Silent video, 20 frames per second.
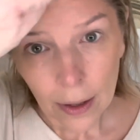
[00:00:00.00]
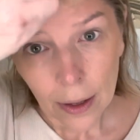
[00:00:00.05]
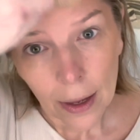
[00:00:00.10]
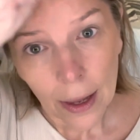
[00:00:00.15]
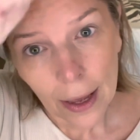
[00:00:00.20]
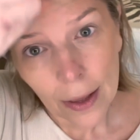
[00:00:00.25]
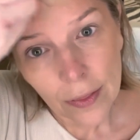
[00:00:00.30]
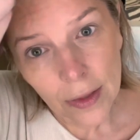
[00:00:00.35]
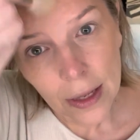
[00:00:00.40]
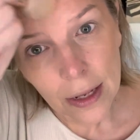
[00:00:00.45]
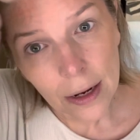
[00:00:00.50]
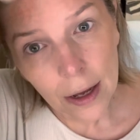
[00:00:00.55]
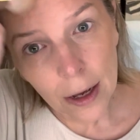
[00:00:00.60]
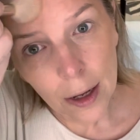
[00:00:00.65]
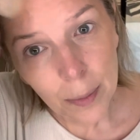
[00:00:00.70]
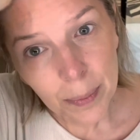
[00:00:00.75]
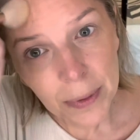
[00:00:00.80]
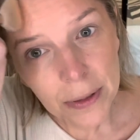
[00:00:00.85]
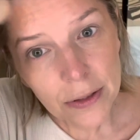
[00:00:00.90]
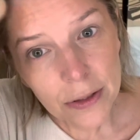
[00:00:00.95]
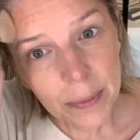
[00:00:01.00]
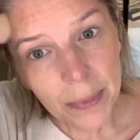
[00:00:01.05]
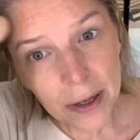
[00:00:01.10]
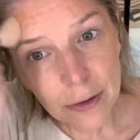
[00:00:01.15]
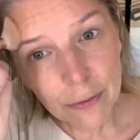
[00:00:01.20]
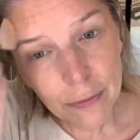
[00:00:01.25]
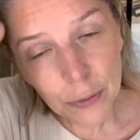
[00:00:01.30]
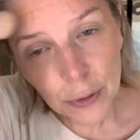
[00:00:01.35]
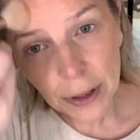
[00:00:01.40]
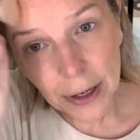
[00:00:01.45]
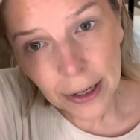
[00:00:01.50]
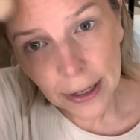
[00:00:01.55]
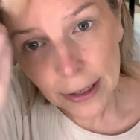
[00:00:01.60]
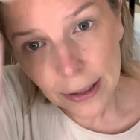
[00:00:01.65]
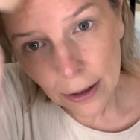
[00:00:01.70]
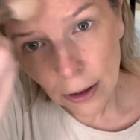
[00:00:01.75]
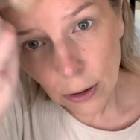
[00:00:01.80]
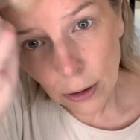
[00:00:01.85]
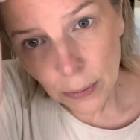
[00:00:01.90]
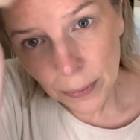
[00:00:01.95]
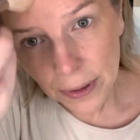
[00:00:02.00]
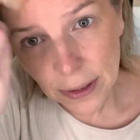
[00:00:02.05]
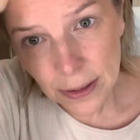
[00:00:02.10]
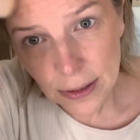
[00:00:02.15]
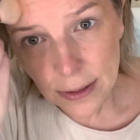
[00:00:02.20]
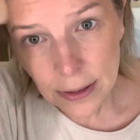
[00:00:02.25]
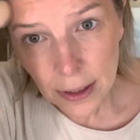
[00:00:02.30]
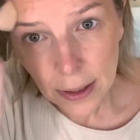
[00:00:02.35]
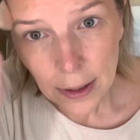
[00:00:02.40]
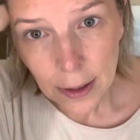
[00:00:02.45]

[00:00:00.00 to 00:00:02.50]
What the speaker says: and then up into my forehead, always